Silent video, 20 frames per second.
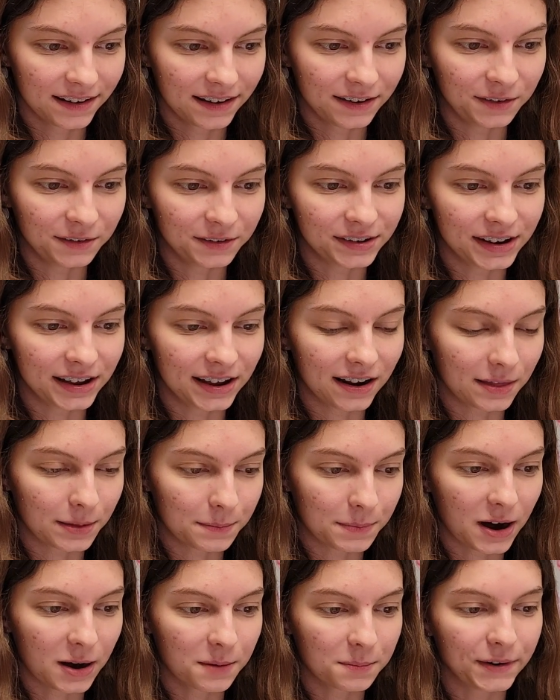you'll see it on the
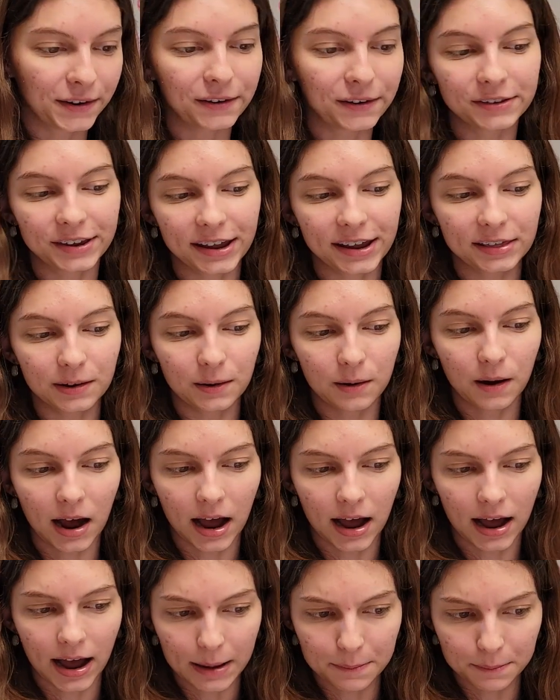PowerPoint. He'll say low
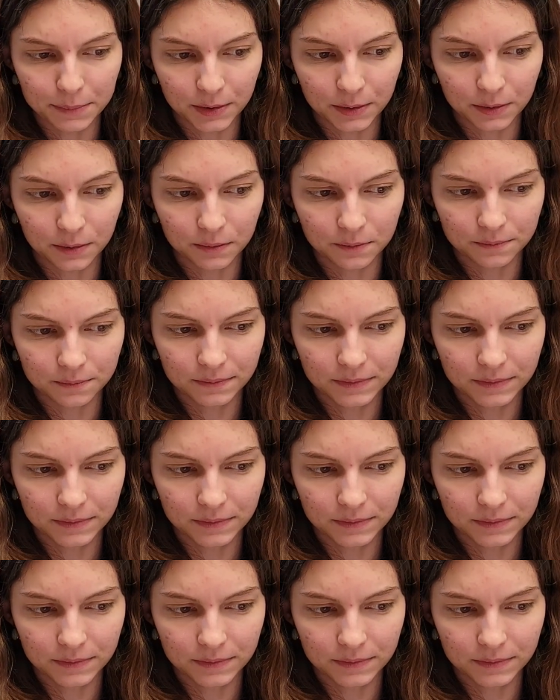hypocretin